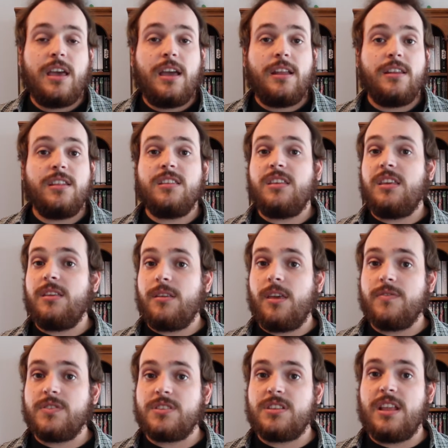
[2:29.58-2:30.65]
and he
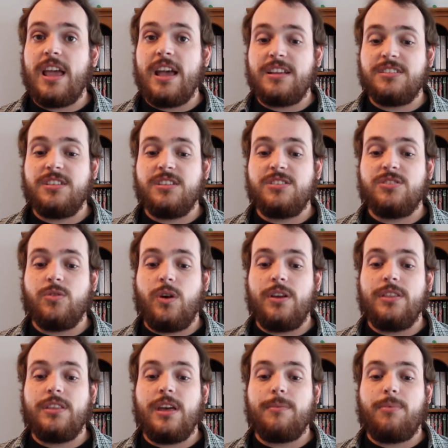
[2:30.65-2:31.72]
gives us an excellent story
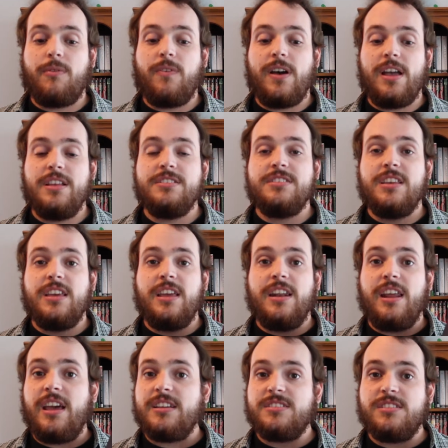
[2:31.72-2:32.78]
that provides an
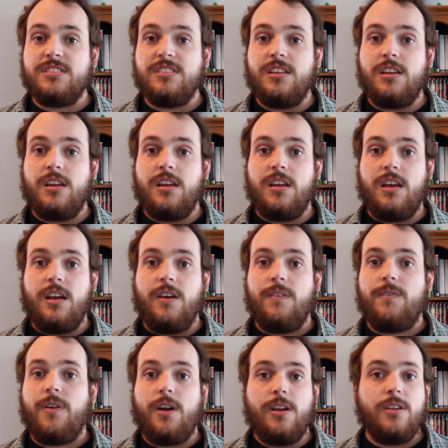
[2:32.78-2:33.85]
excellent a
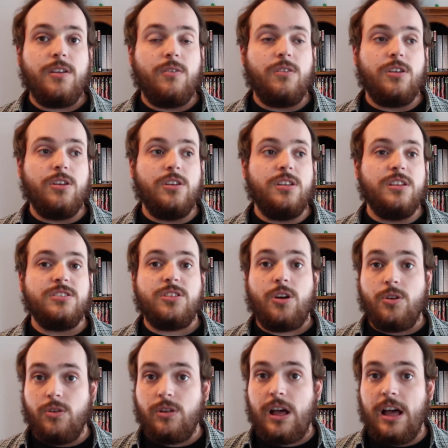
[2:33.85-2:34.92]
very good
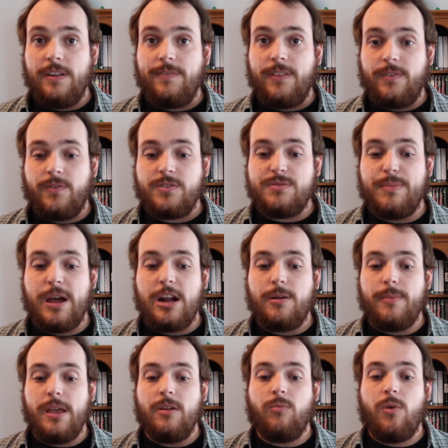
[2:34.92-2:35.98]
internal conflict for
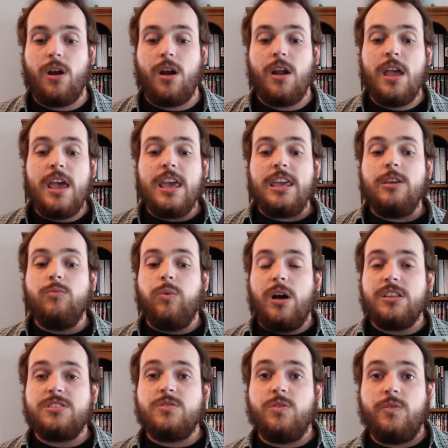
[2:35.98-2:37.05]
Spider-Man, where he
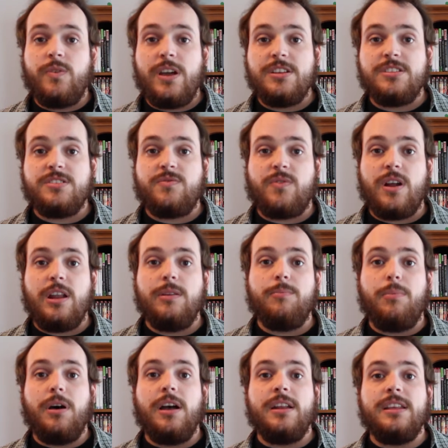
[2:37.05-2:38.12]
wants to avenge his friend,
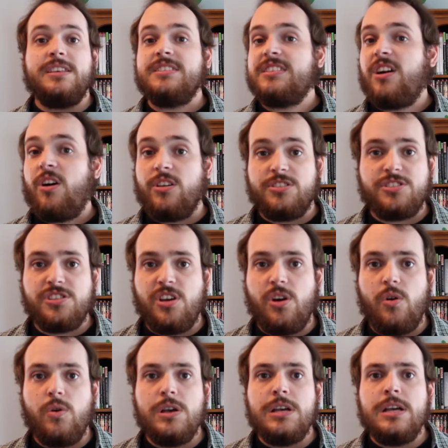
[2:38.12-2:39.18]
but he's
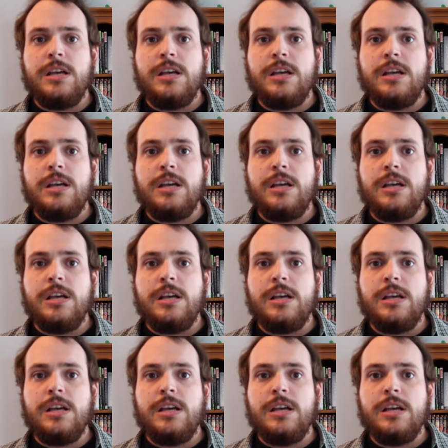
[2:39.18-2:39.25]
also,